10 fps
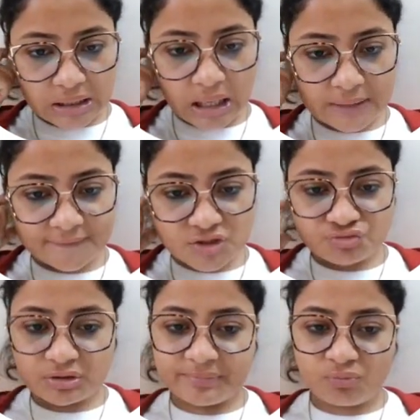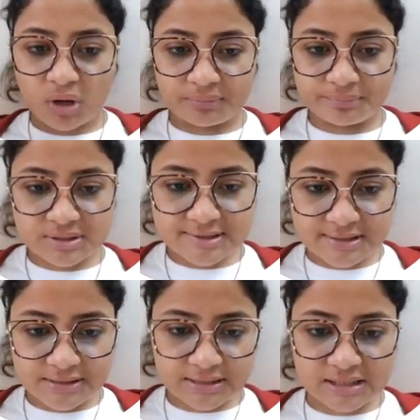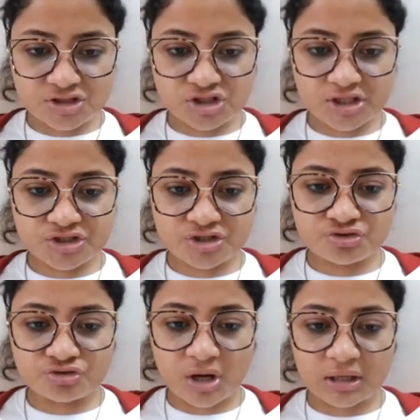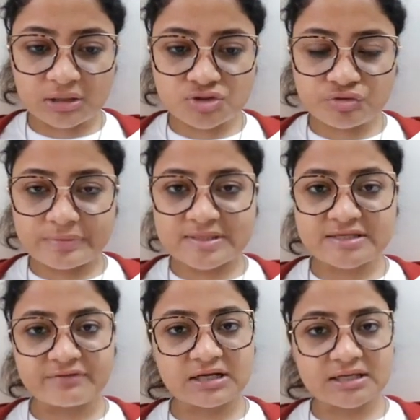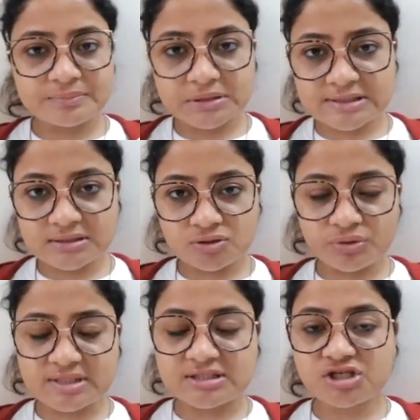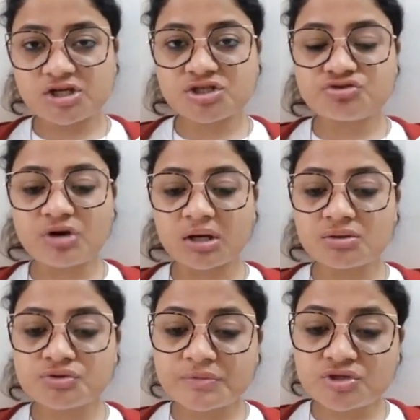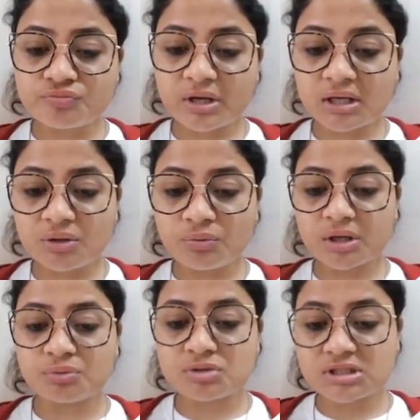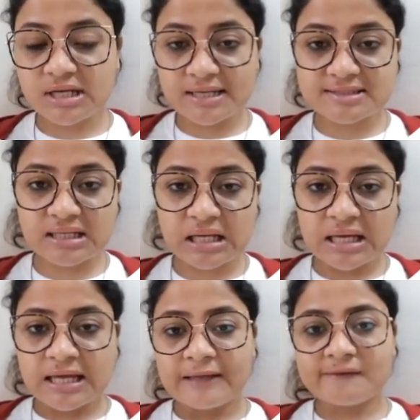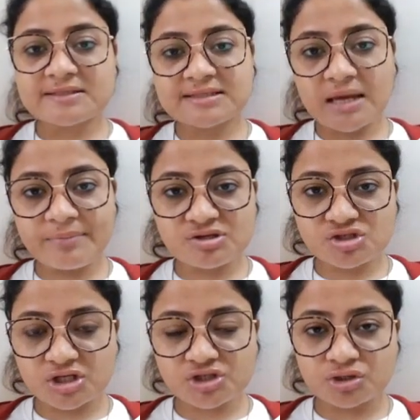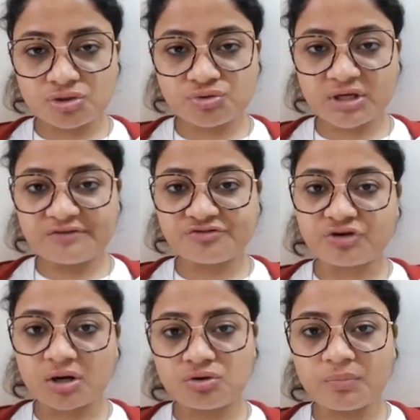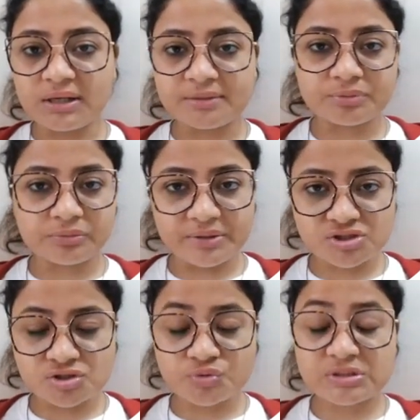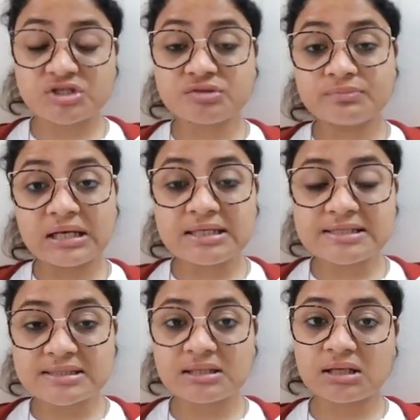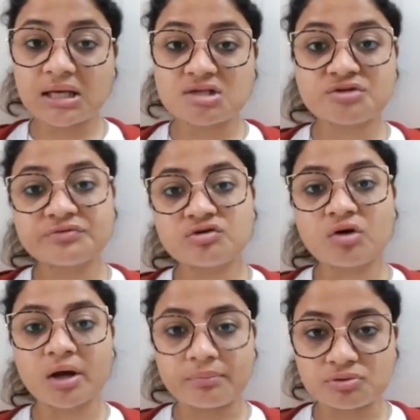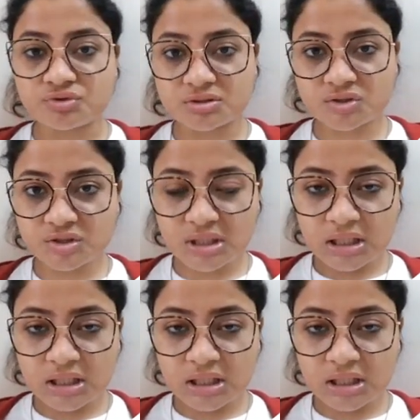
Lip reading: Others will be 1%. Injection drug use will be 17%. Okay, injection drug use means when you are utilizing the same injection to give drug to multiple patients, which is mainly seen in case of the drug abusers,